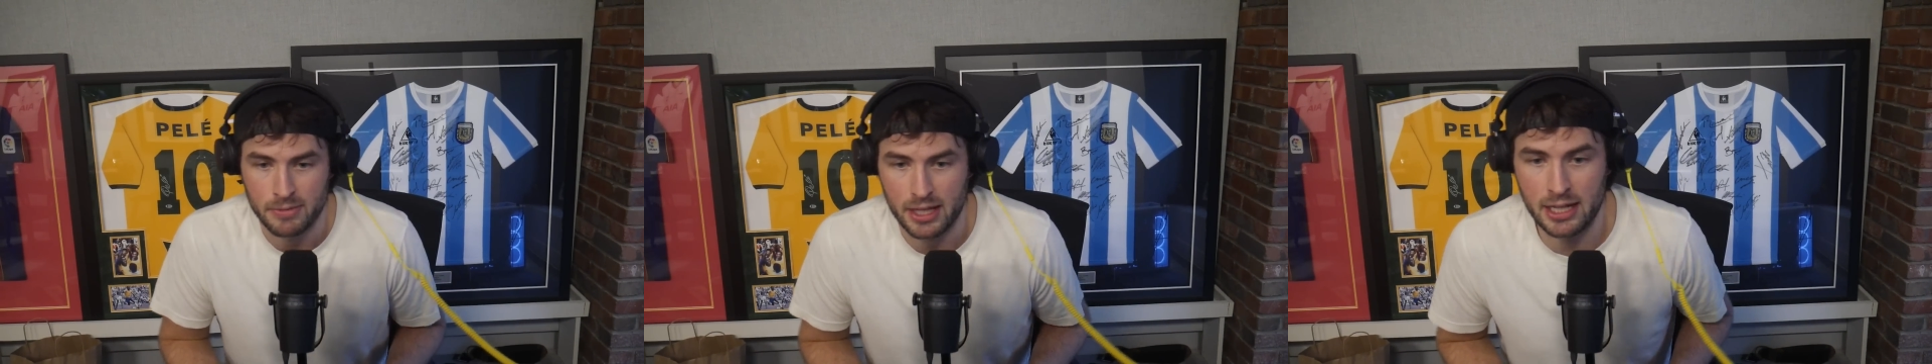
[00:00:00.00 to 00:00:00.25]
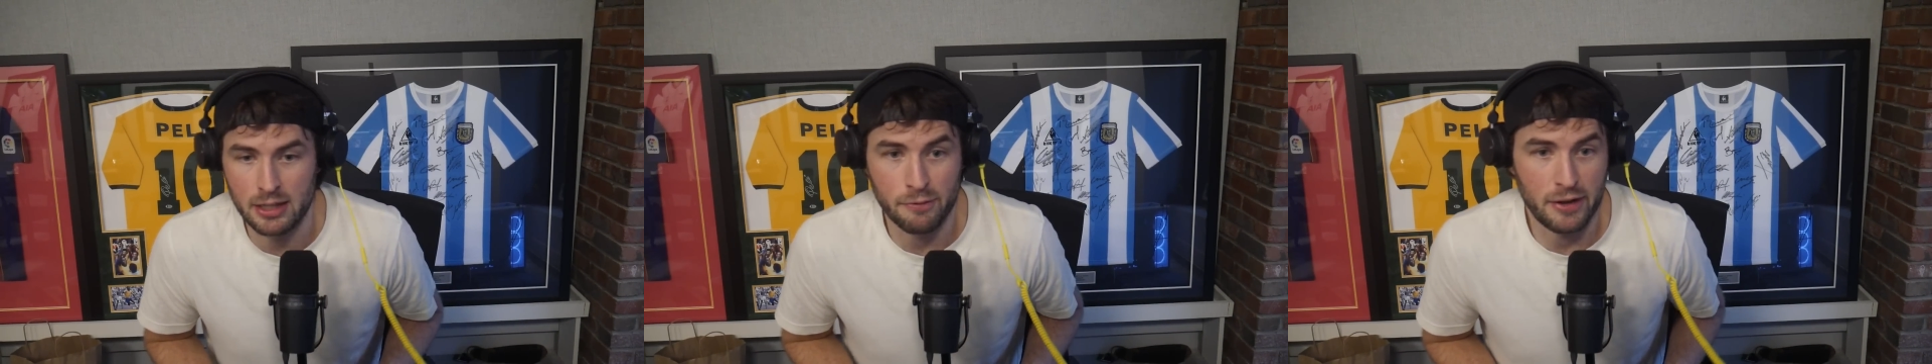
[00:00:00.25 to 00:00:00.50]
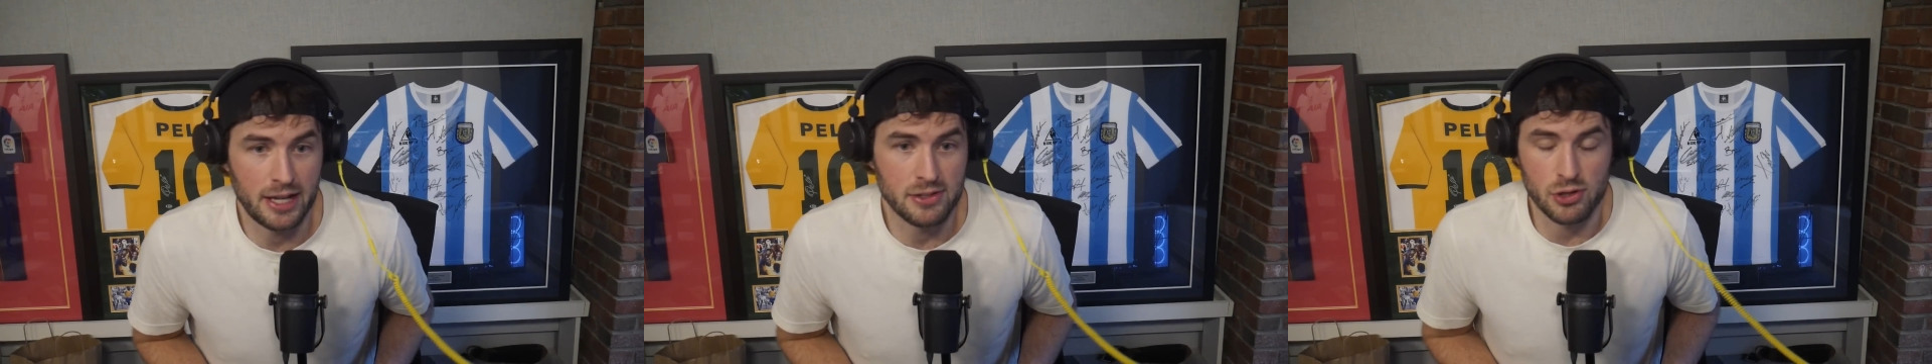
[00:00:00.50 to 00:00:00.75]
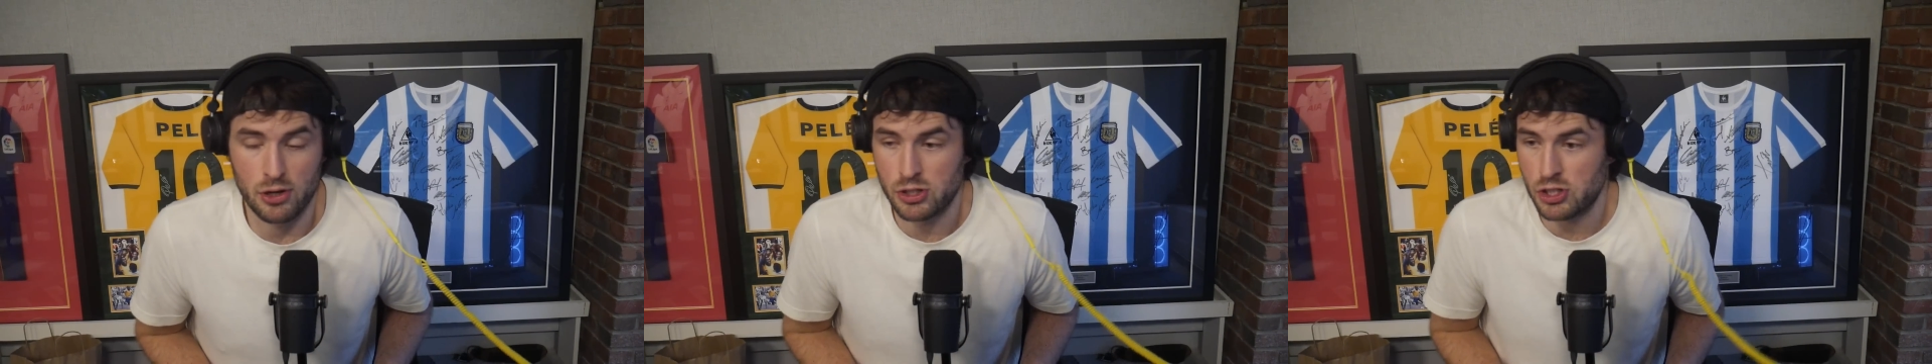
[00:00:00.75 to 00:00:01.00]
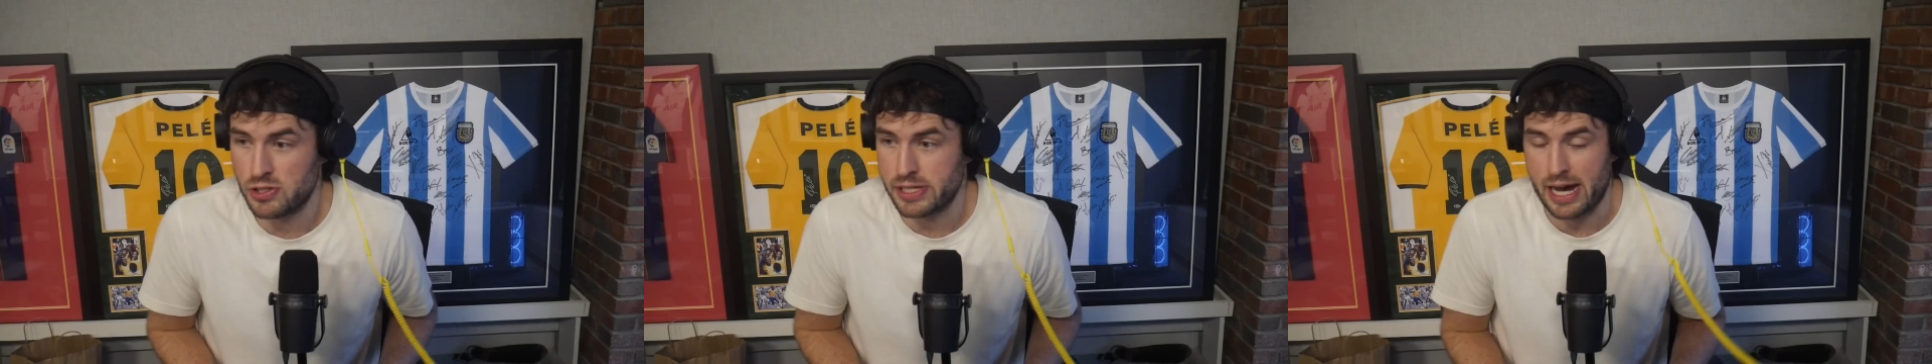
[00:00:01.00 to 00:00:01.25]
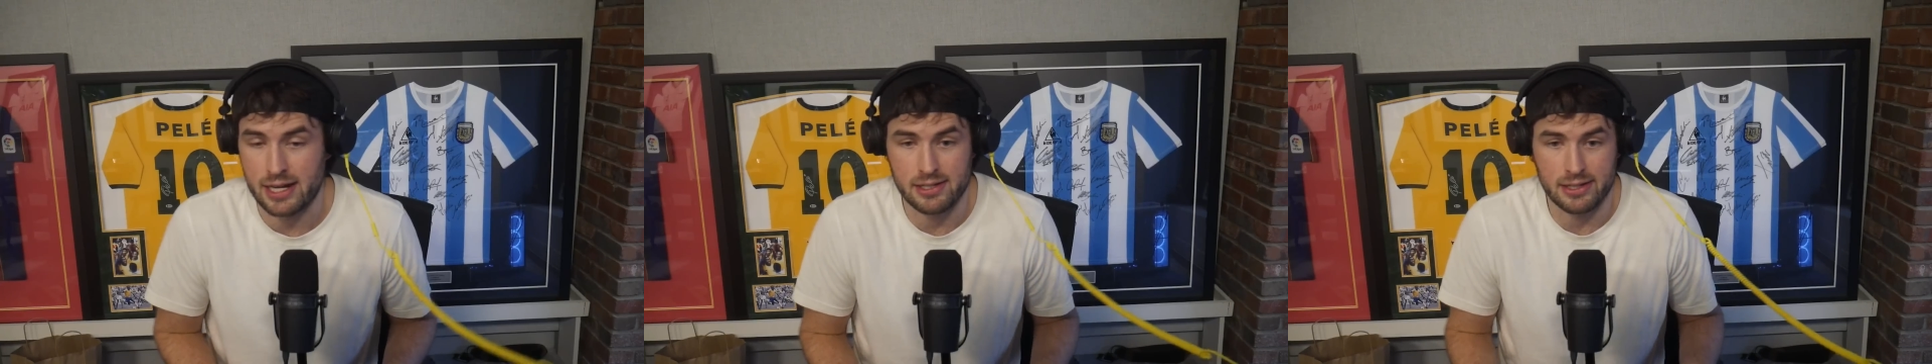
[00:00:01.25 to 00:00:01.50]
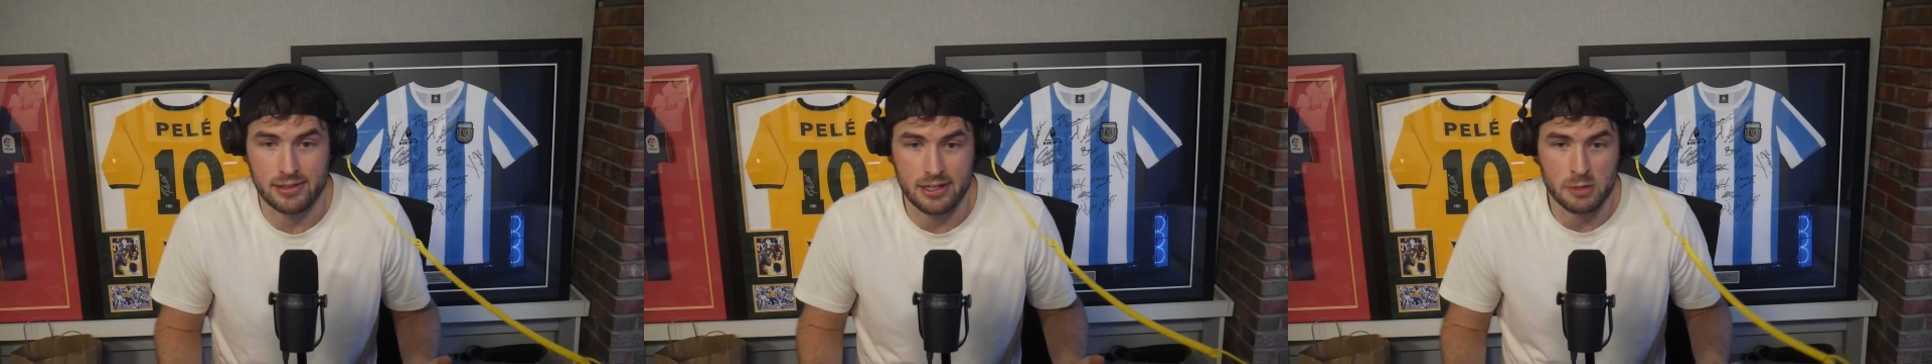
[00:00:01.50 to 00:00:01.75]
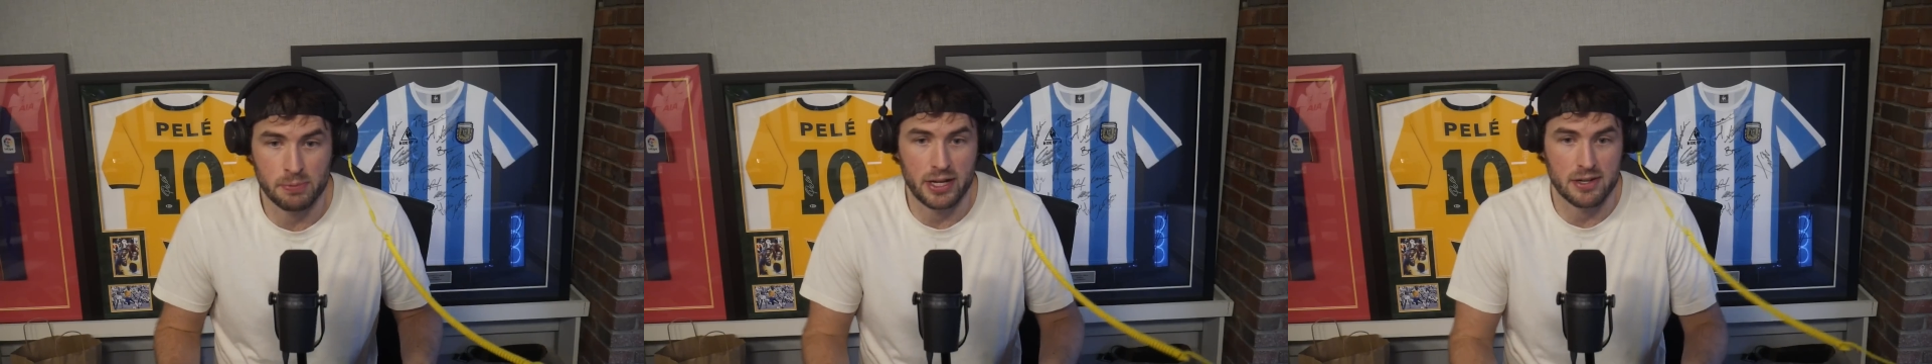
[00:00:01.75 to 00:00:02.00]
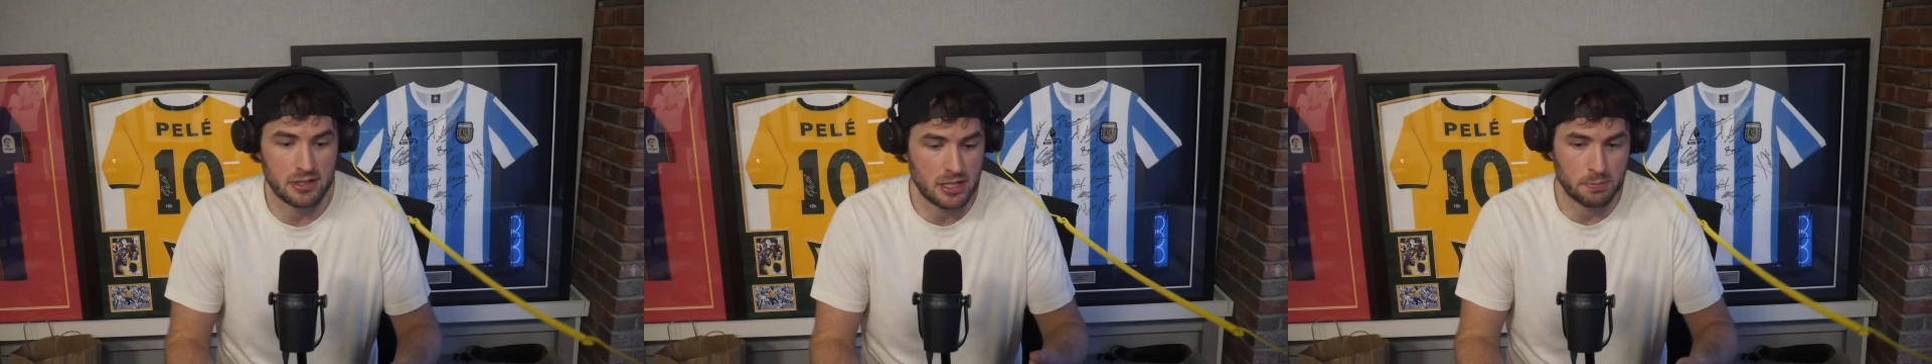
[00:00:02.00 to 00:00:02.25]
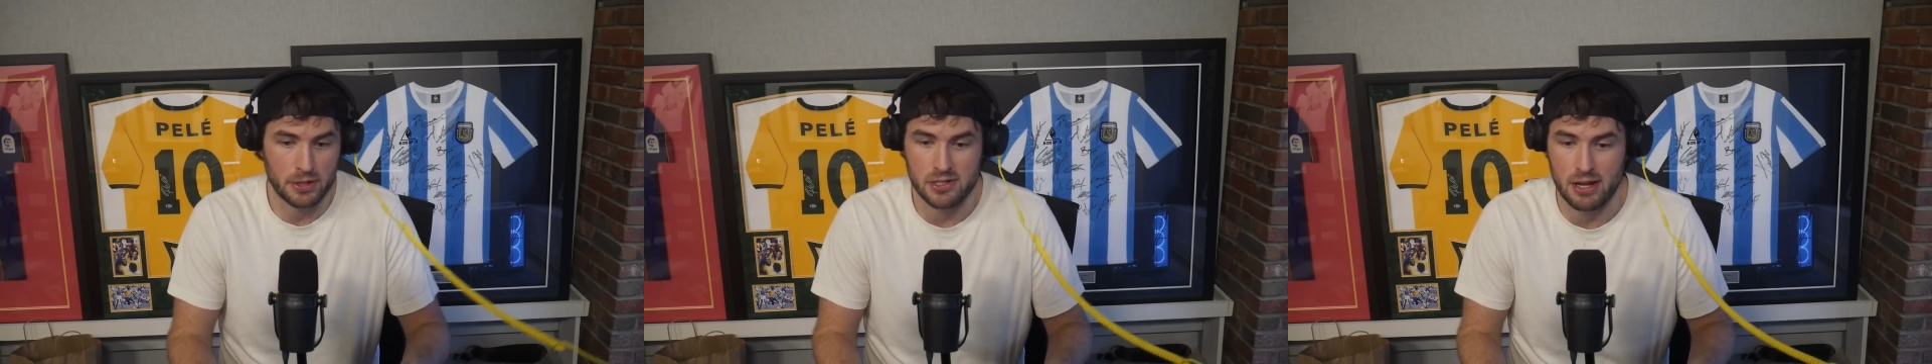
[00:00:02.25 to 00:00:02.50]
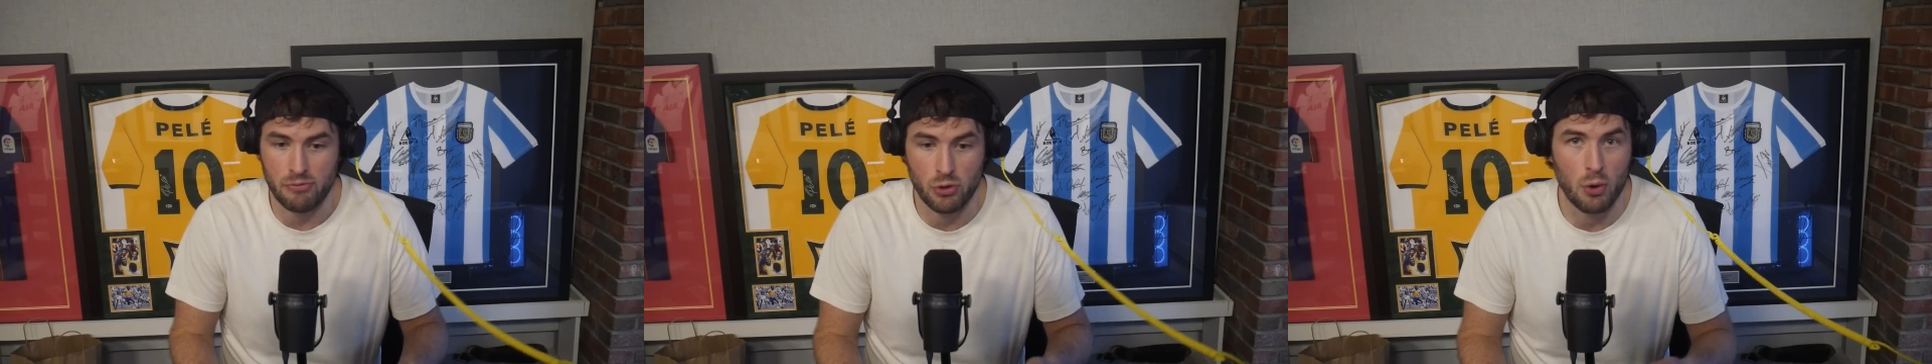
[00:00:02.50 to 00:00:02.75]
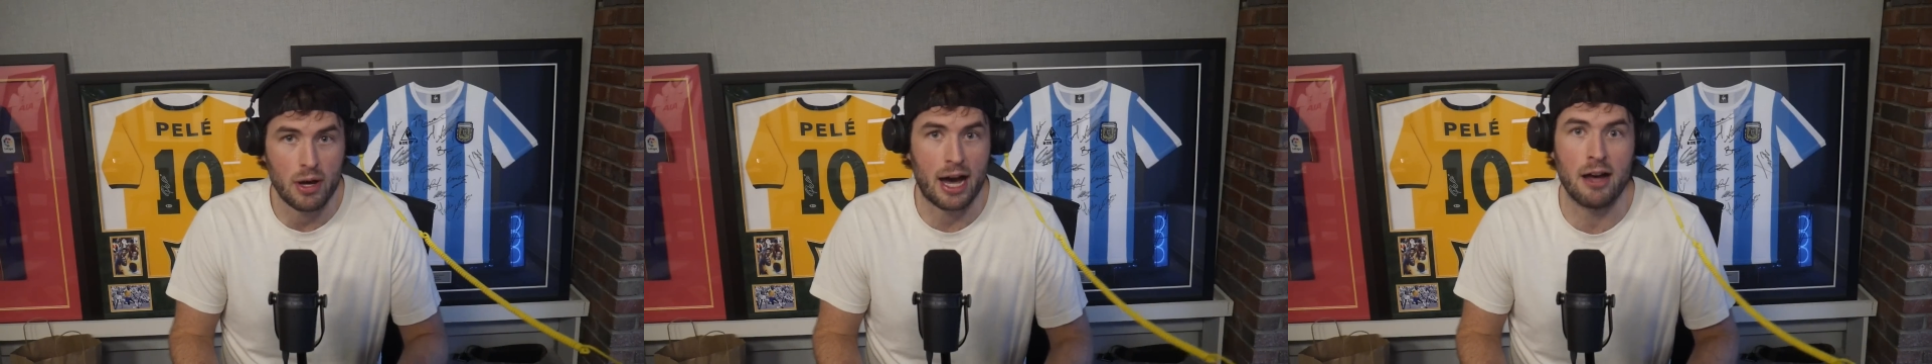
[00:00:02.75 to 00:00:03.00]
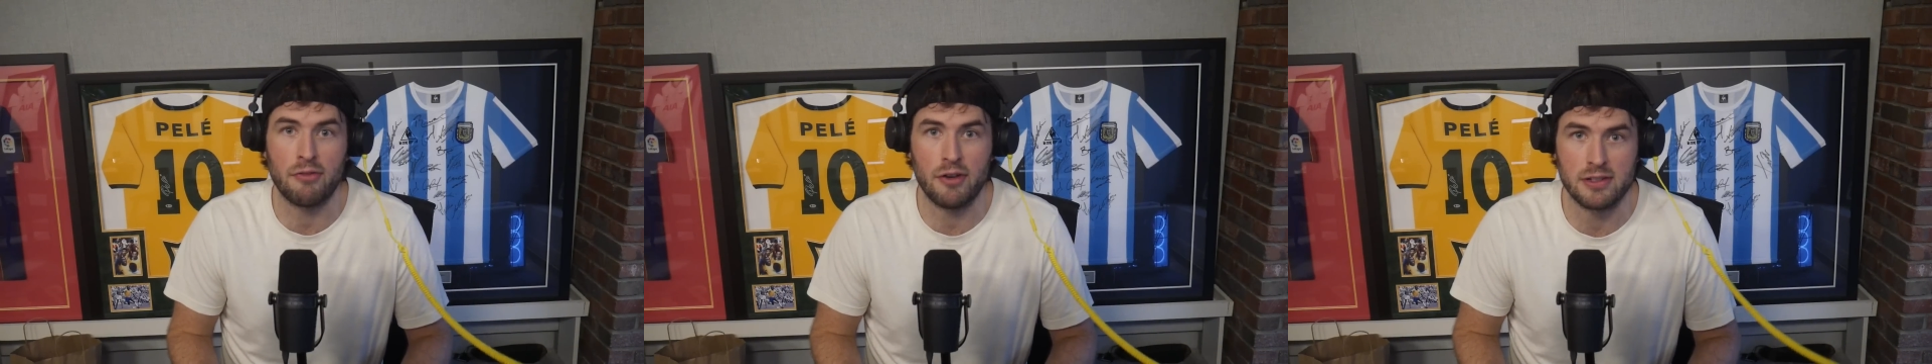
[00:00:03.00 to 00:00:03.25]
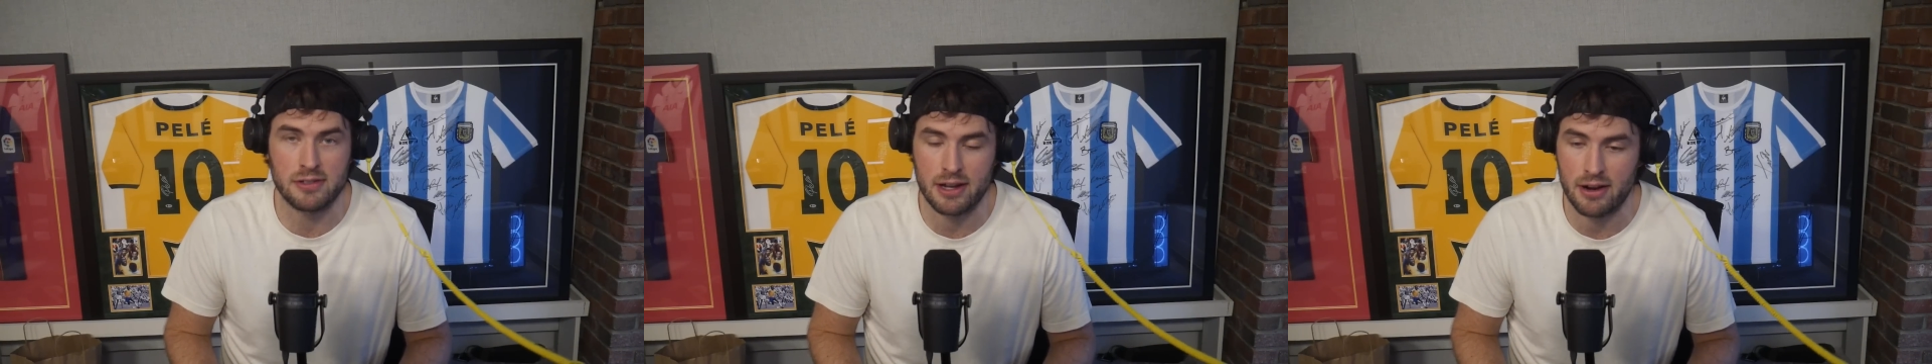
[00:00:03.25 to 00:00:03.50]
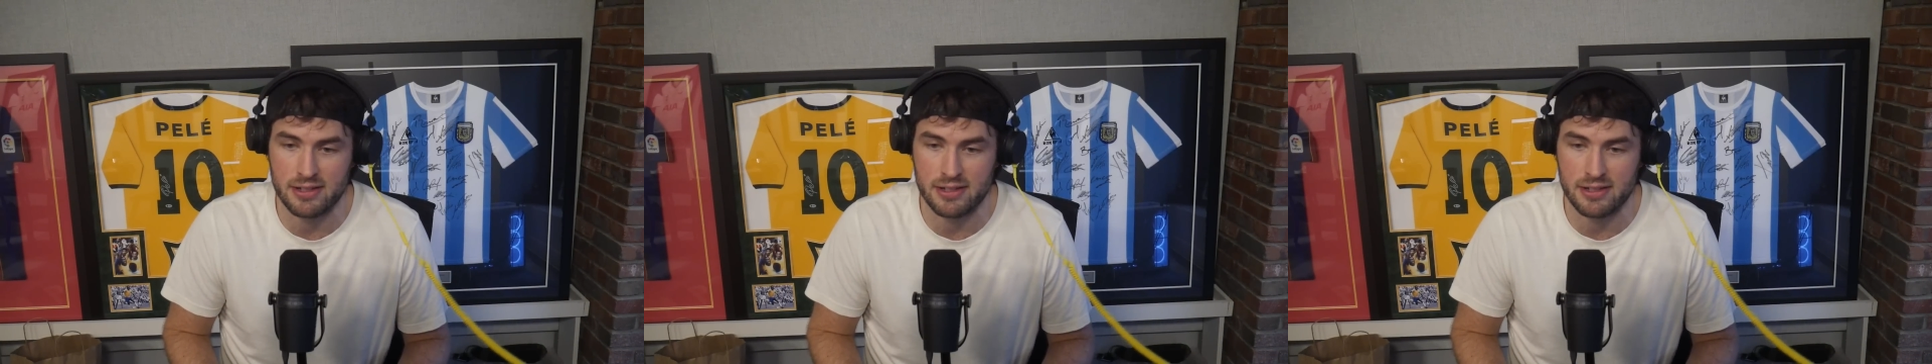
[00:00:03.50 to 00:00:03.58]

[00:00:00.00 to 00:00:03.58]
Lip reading: and the fans are just toxic to these players, and these players have no confidence there.